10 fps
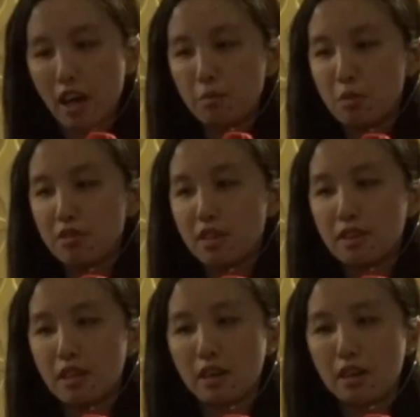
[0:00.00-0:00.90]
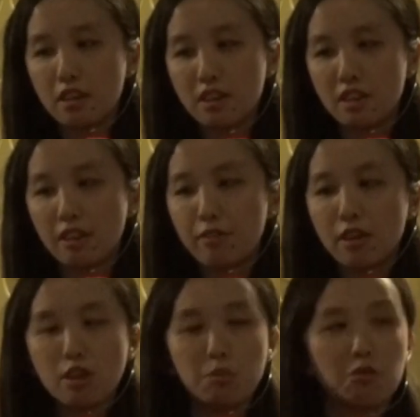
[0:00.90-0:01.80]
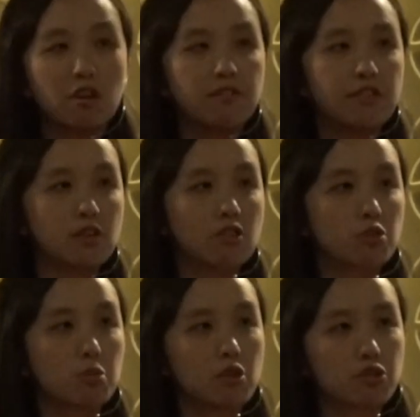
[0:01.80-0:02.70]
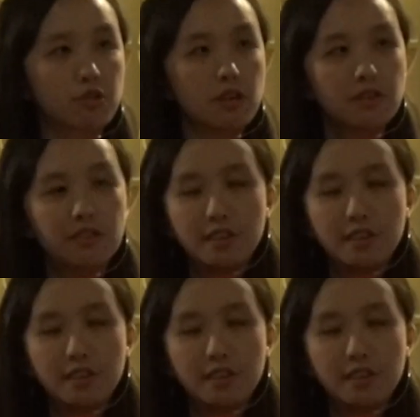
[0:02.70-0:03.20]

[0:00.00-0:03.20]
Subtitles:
I'm using the default typography, the small strong.